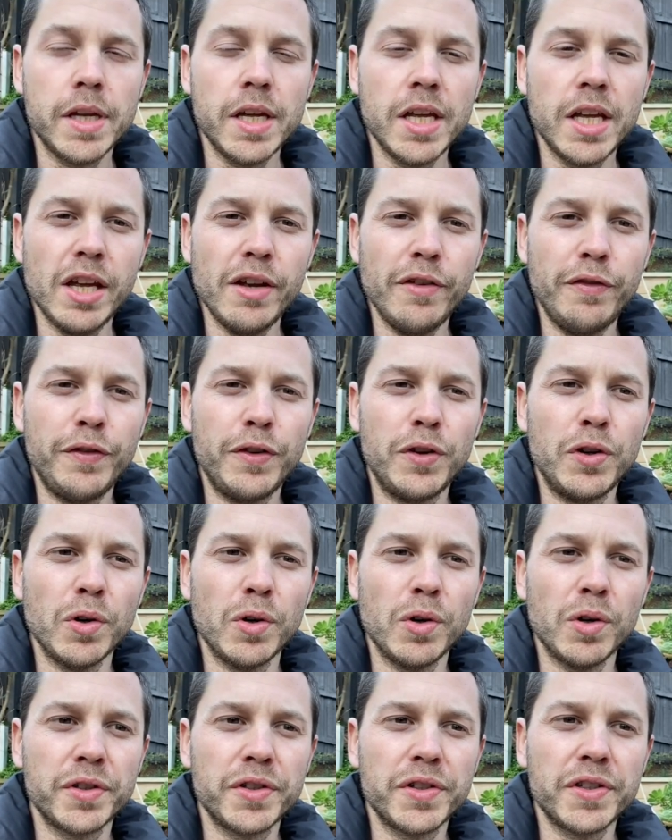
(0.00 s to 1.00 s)
If
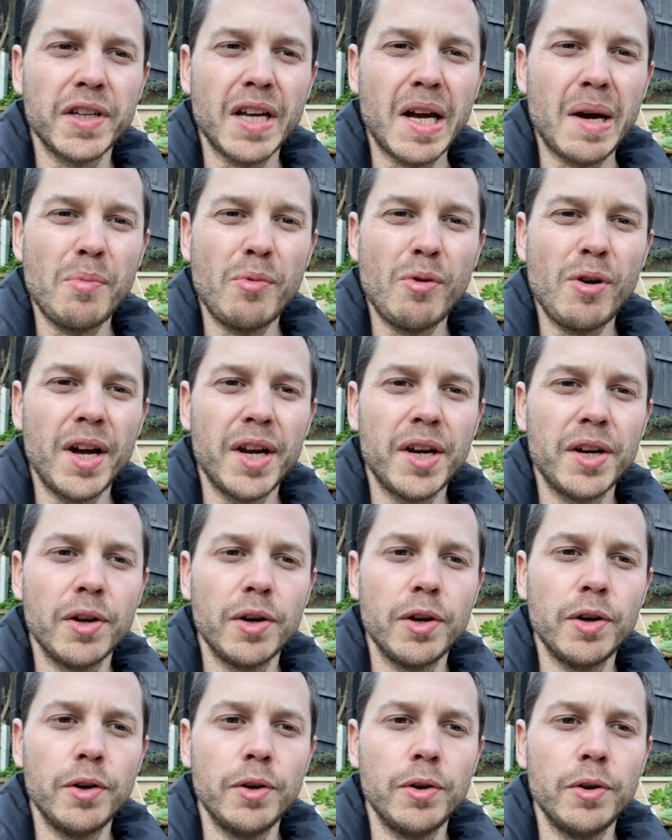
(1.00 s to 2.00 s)
you're someone
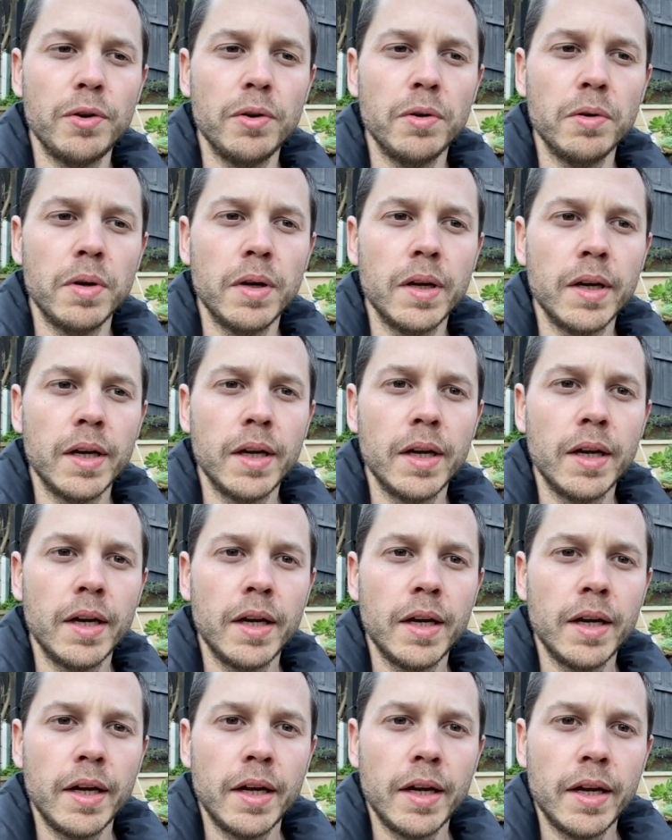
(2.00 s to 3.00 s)
who
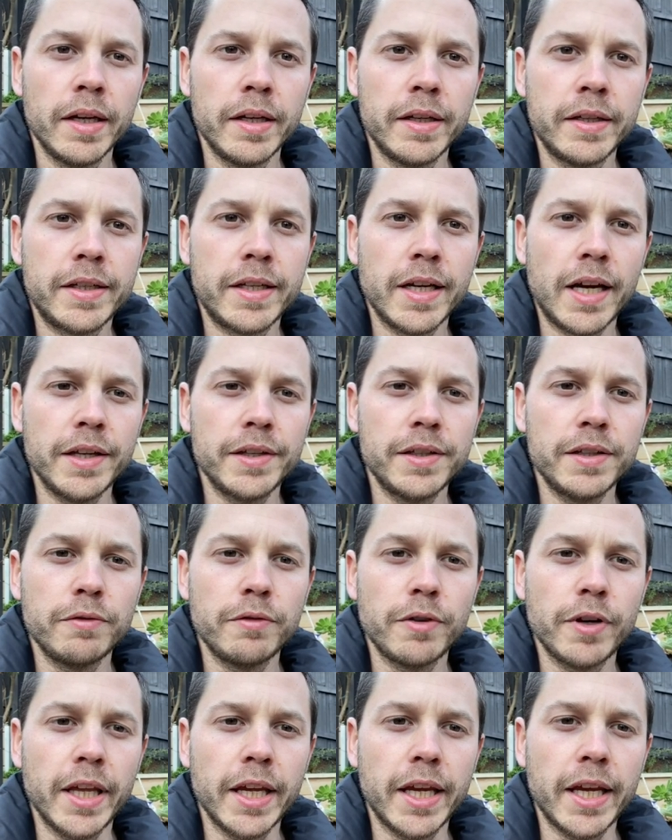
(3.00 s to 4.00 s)
doesn't
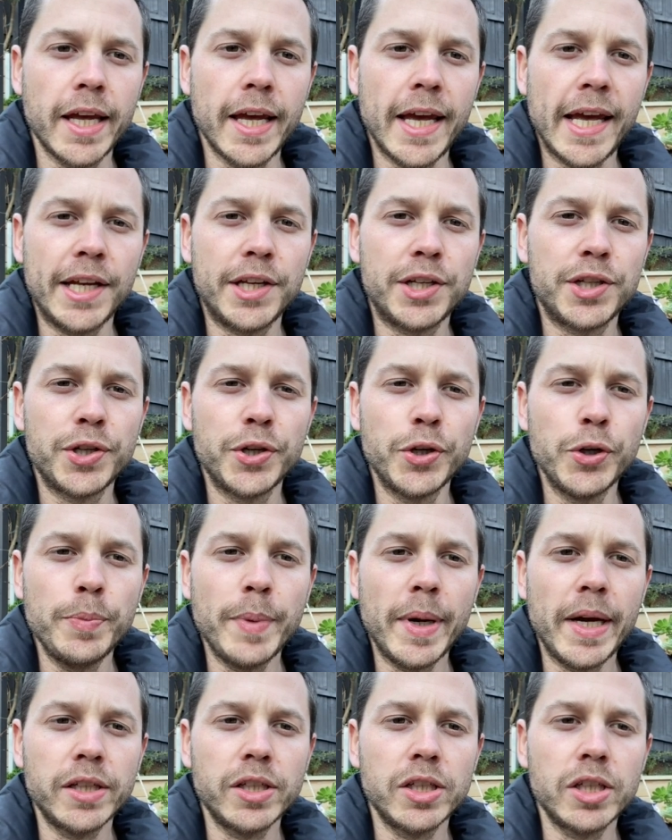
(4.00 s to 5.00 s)
really care too
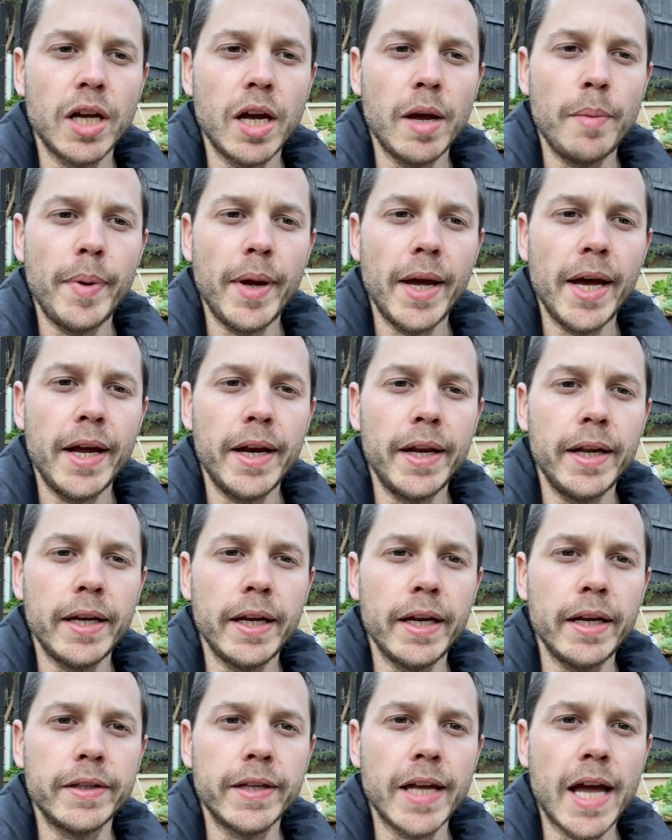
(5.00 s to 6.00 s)
much about
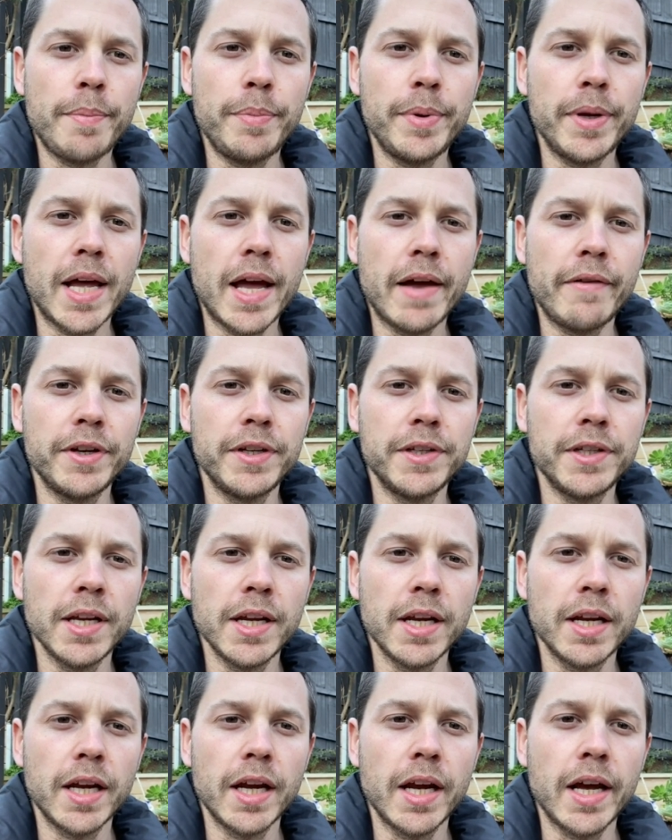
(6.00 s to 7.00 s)
it, is happy to have a
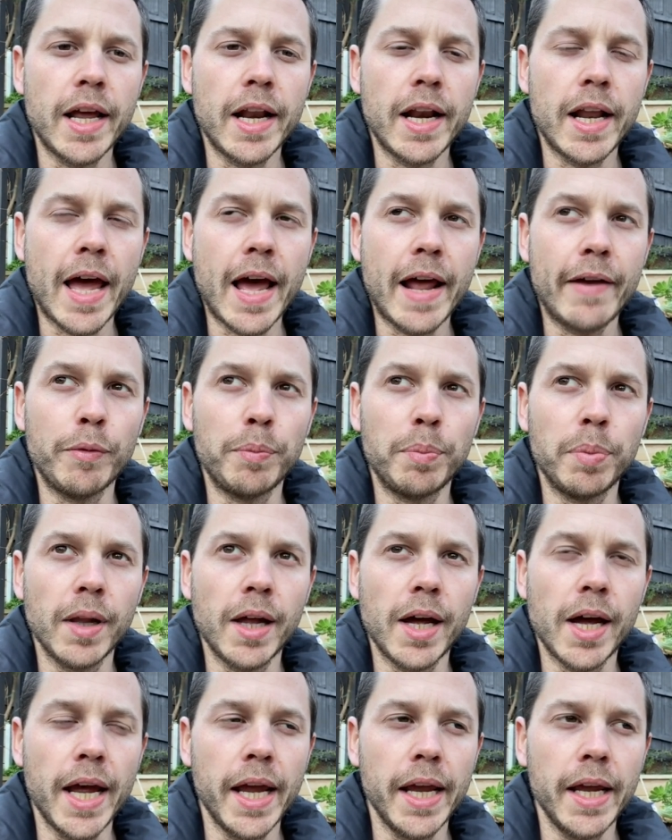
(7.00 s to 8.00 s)
tinker and have a
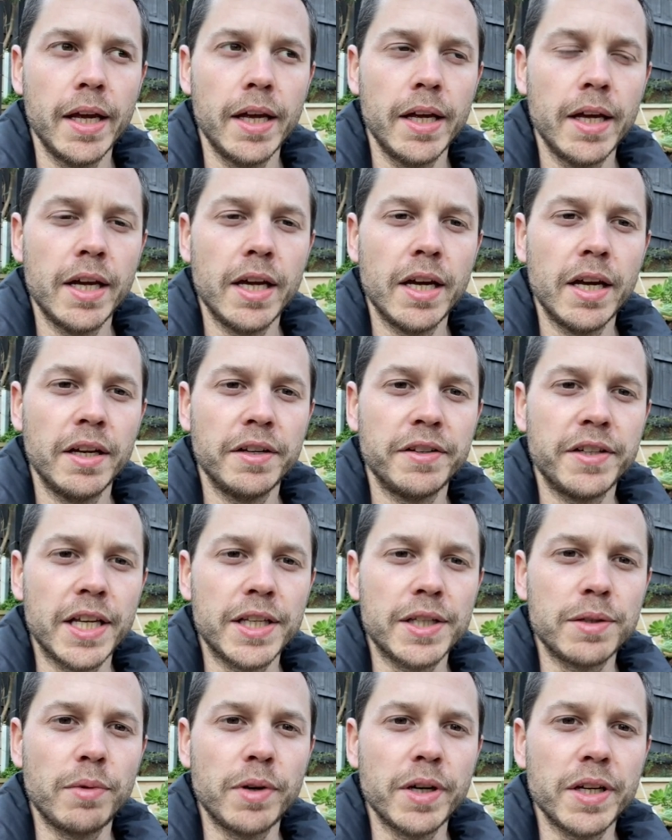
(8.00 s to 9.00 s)
play,
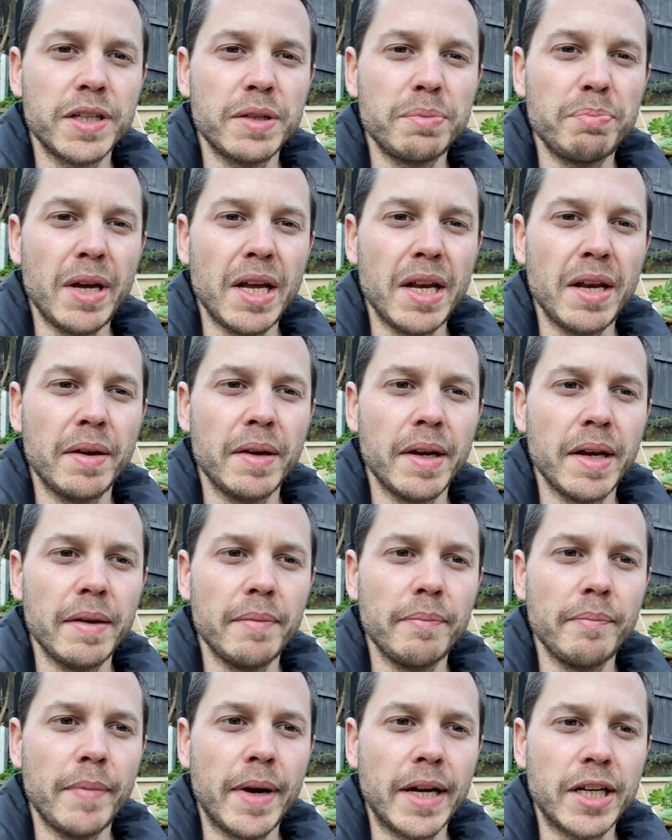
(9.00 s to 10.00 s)
doesn't want to spend
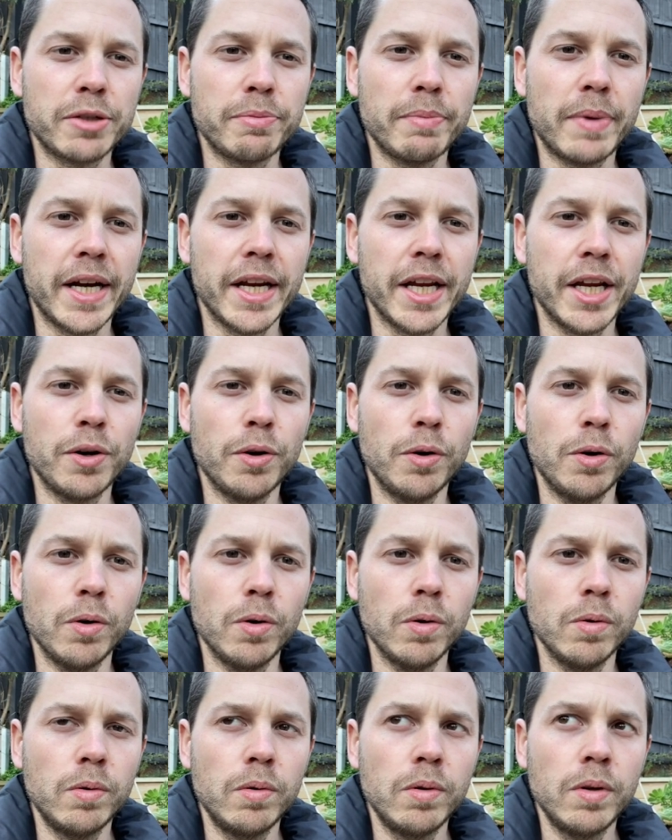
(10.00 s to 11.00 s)
much money at
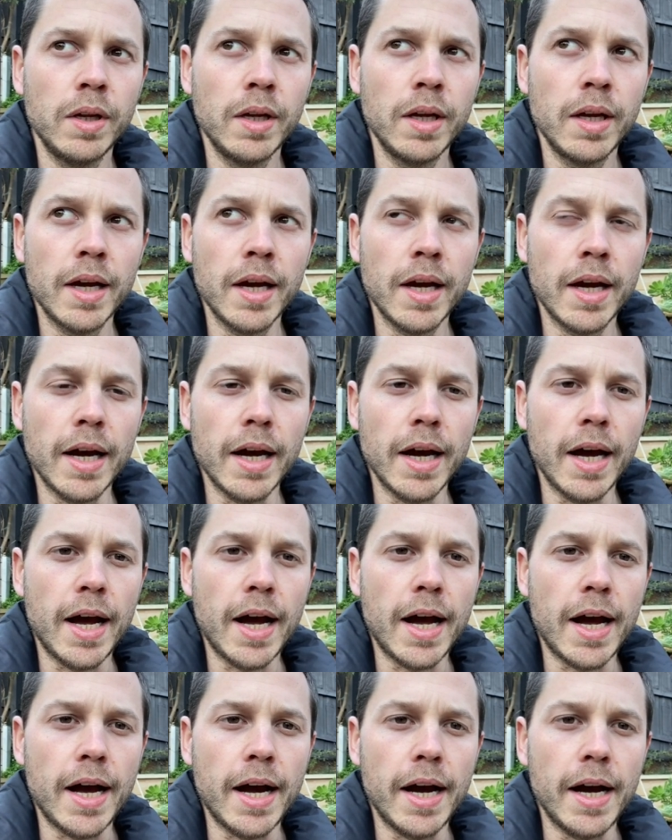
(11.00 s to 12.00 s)
all,
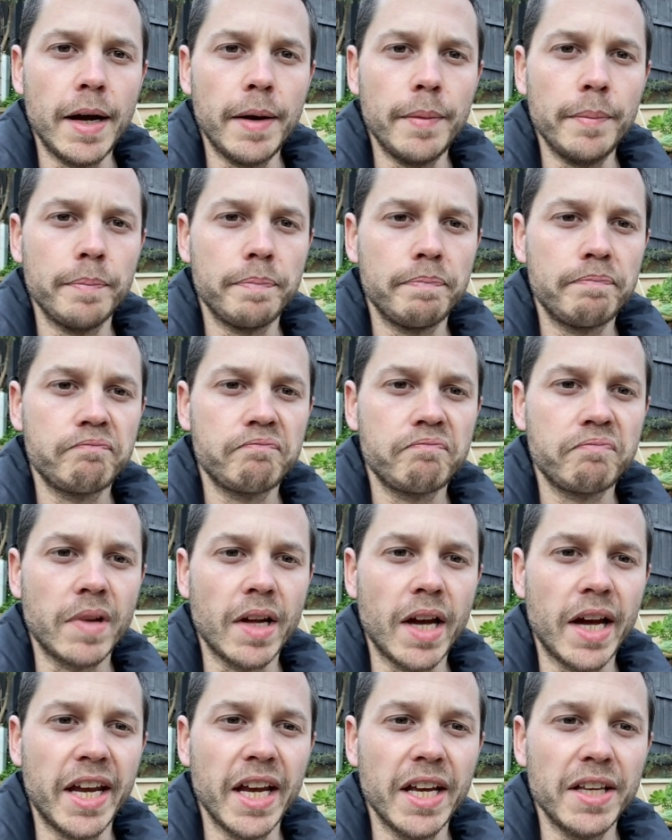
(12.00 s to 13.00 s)
I
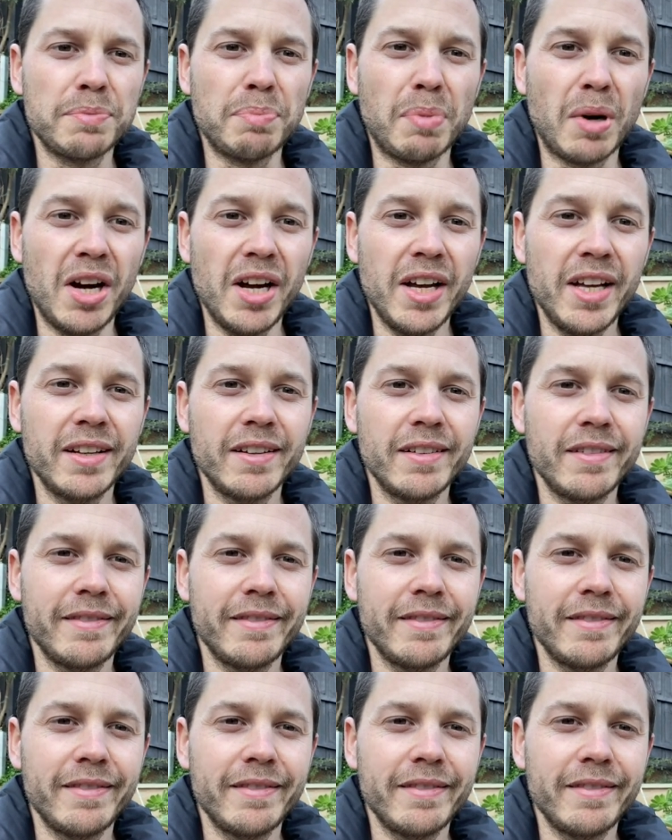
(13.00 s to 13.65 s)
guess buy it.